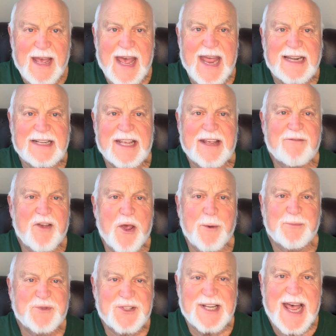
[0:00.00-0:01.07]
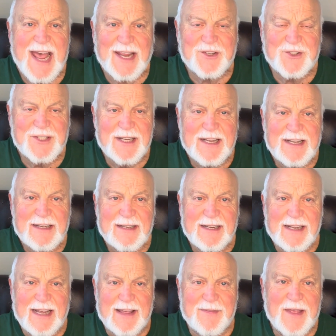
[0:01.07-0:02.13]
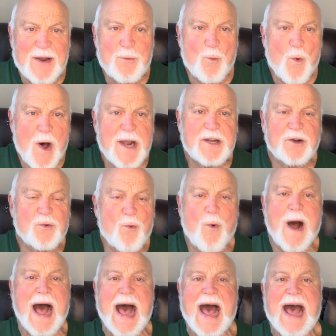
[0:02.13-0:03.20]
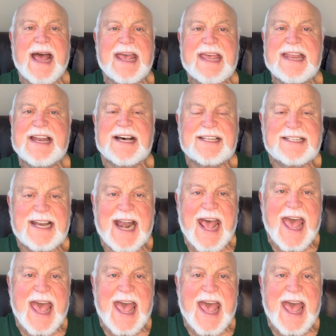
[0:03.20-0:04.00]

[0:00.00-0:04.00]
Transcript: and give him sex and then wonder why he doesn't